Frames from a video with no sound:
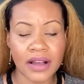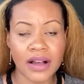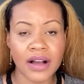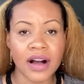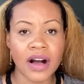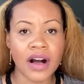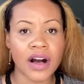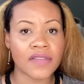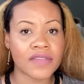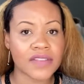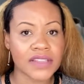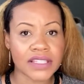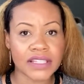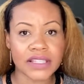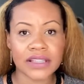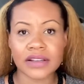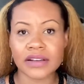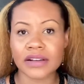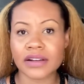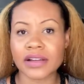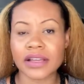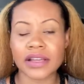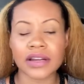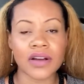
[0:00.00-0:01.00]
Obviously, there
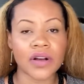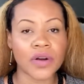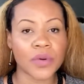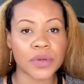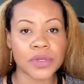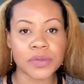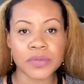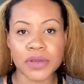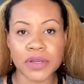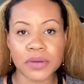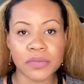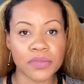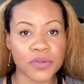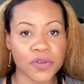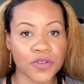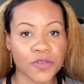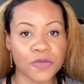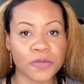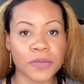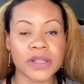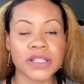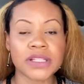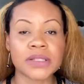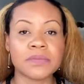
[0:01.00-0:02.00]
can always be
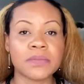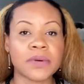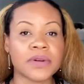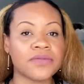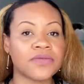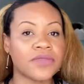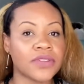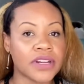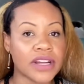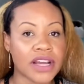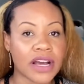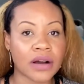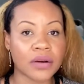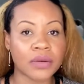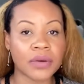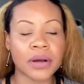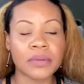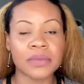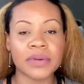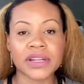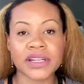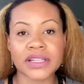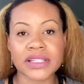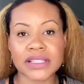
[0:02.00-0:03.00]
improvements, but for now, I'm
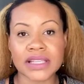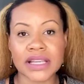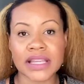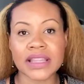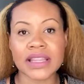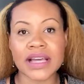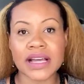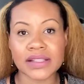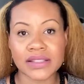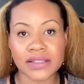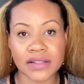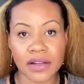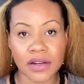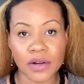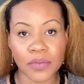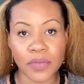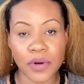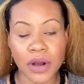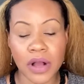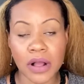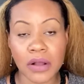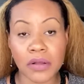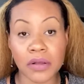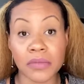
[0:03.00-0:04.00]
gonna say that's not a
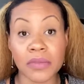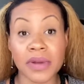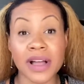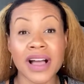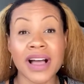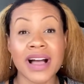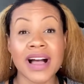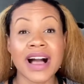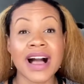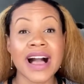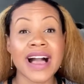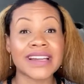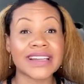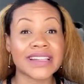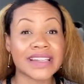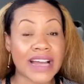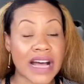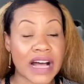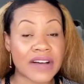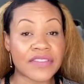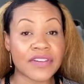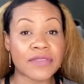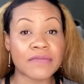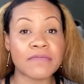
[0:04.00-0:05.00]
problem. I did
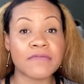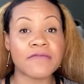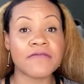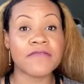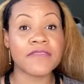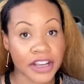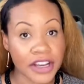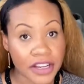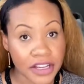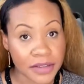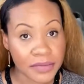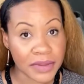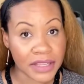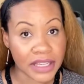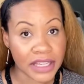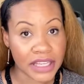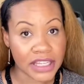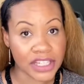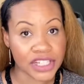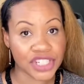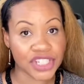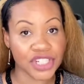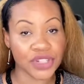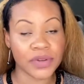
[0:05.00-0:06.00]
have a very big
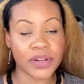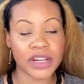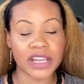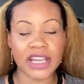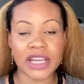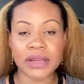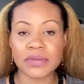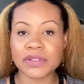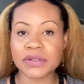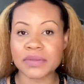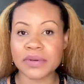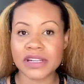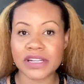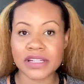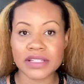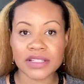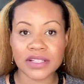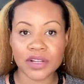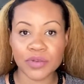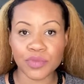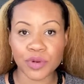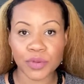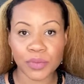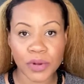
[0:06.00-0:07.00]
issue when it came to my
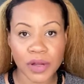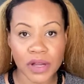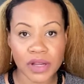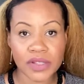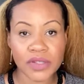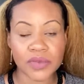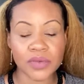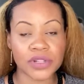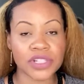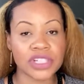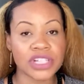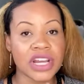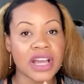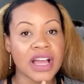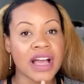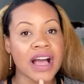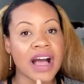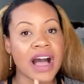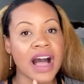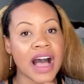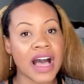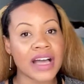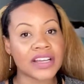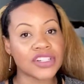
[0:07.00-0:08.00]
December box, which
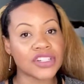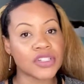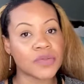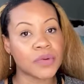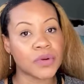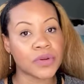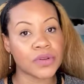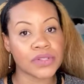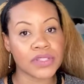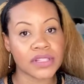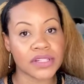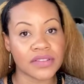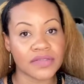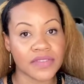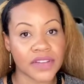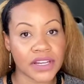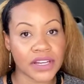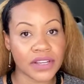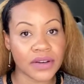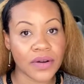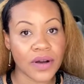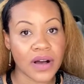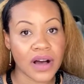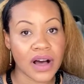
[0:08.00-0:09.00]
I just posted a
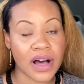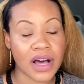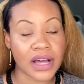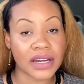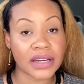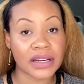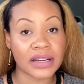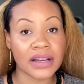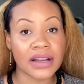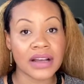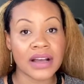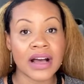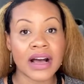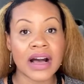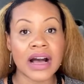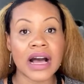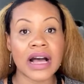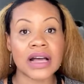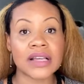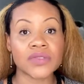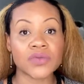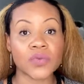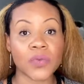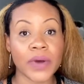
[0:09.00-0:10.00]
video on
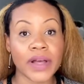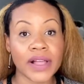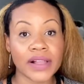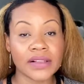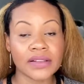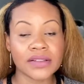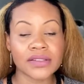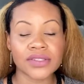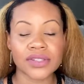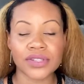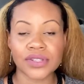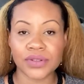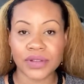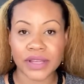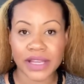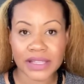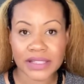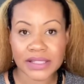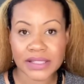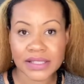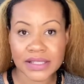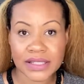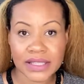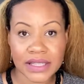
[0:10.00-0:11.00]
as well, so you'll get
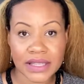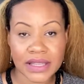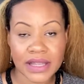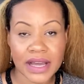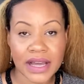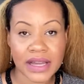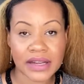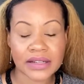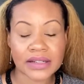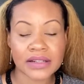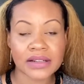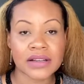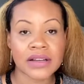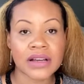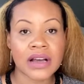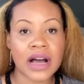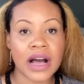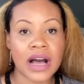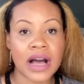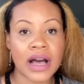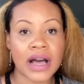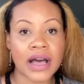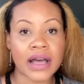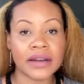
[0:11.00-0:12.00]
to see that
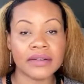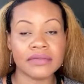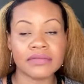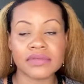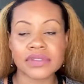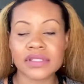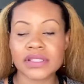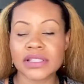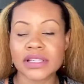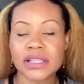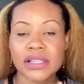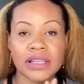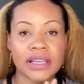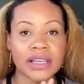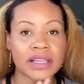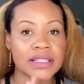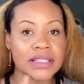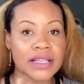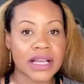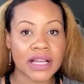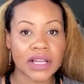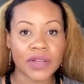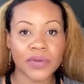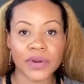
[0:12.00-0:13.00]
and see
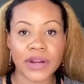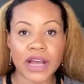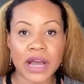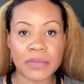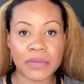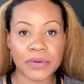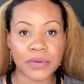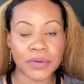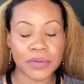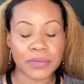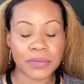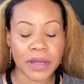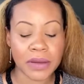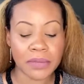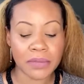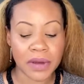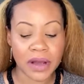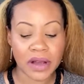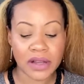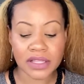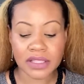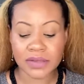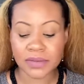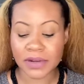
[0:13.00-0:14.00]
exactly what happened with my
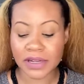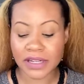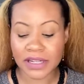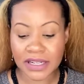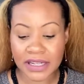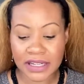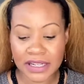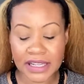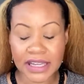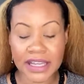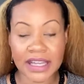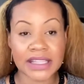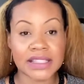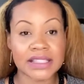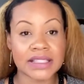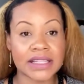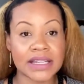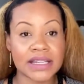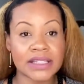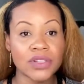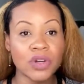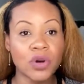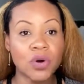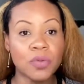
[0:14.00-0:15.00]
box. But in any case,
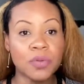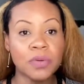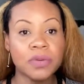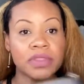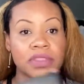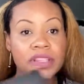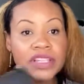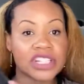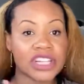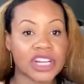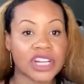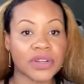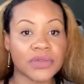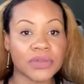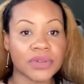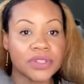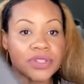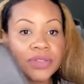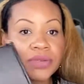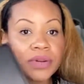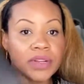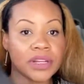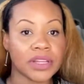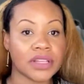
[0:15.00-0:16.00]
let's open the January
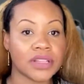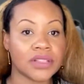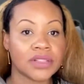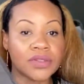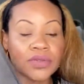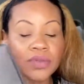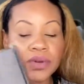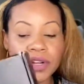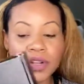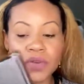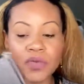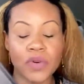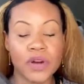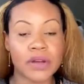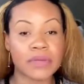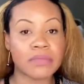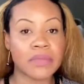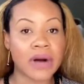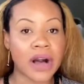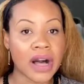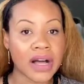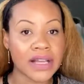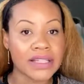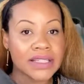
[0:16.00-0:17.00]
2021
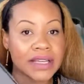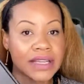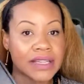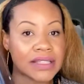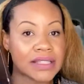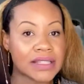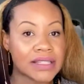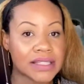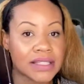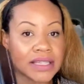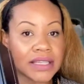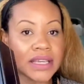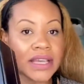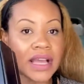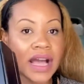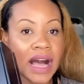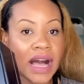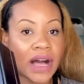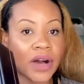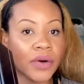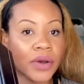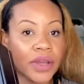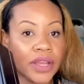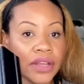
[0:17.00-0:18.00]
box and see
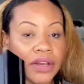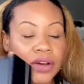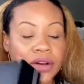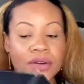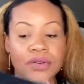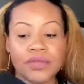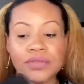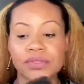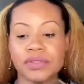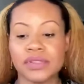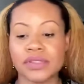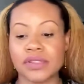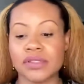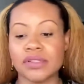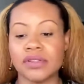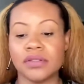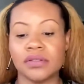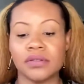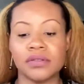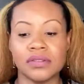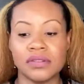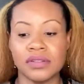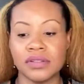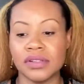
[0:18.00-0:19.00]
how it goes.
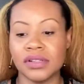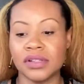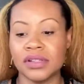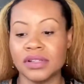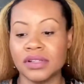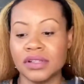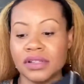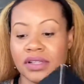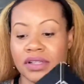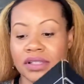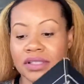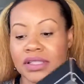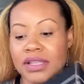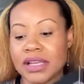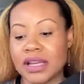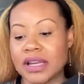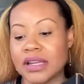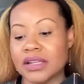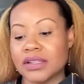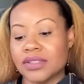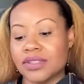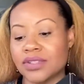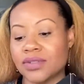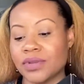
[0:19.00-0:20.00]
So let's get
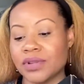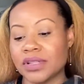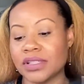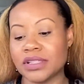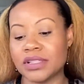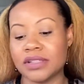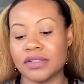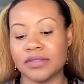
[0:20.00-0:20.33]
into it.